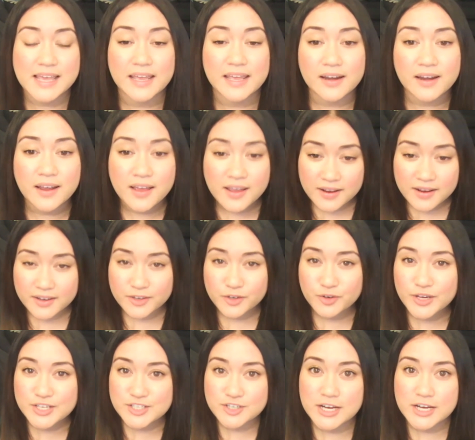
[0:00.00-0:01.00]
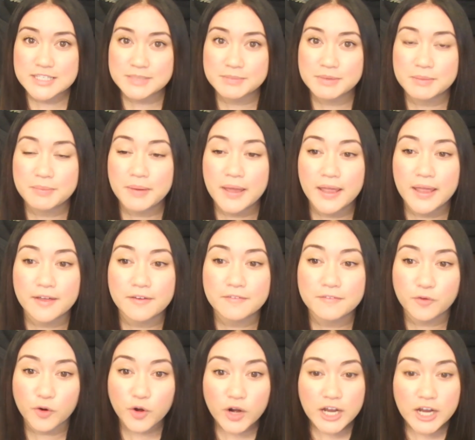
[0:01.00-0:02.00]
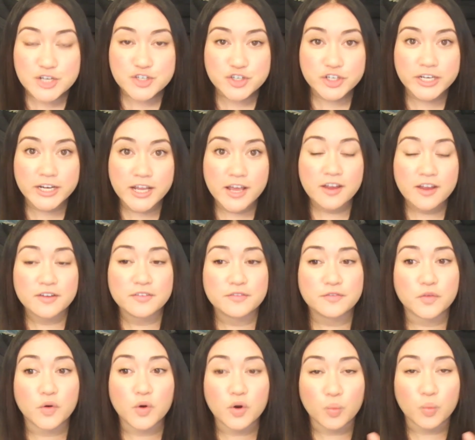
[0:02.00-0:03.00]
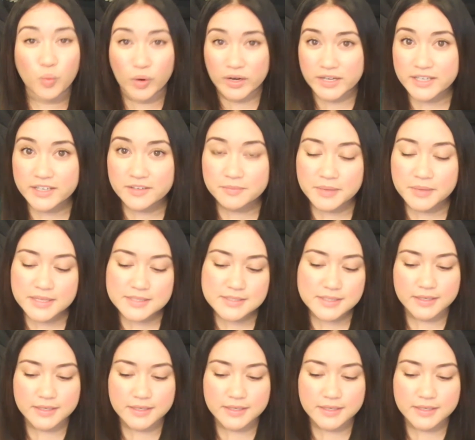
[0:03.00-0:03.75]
and you guys are asking me to pay $400 for 1 day of meds.